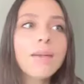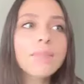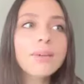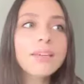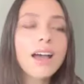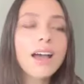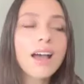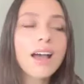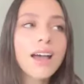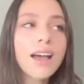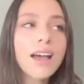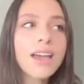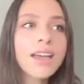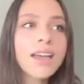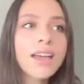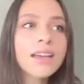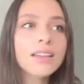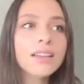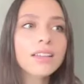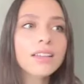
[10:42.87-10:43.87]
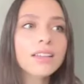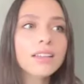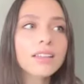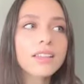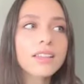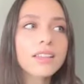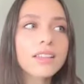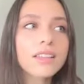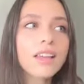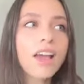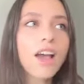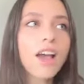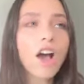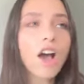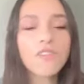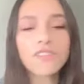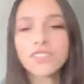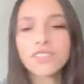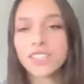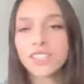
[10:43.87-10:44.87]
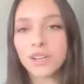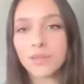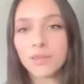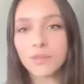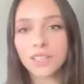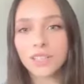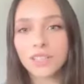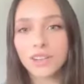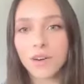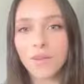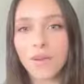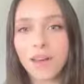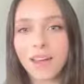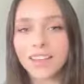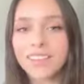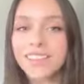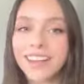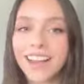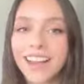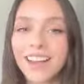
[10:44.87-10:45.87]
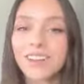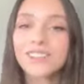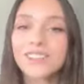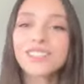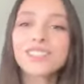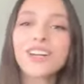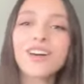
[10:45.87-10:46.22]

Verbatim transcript: I mean, I obviously don't really know anything else.